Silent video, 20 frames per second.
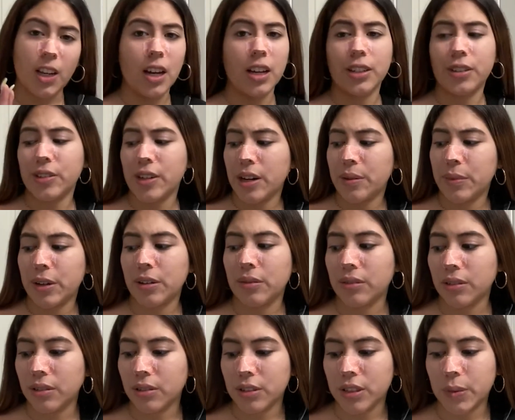I create my
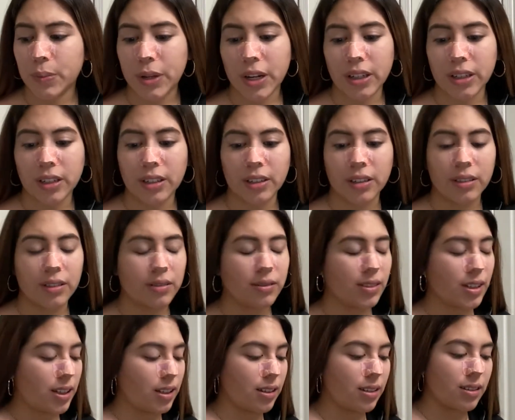own little spa here.
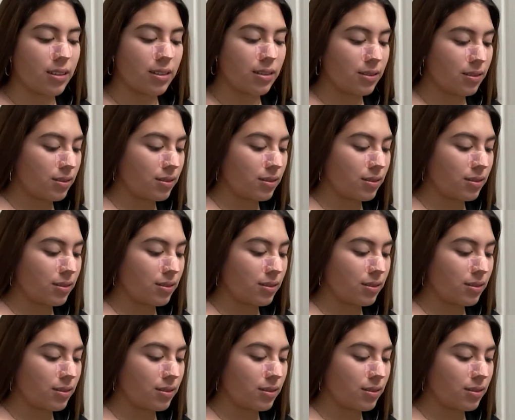Like,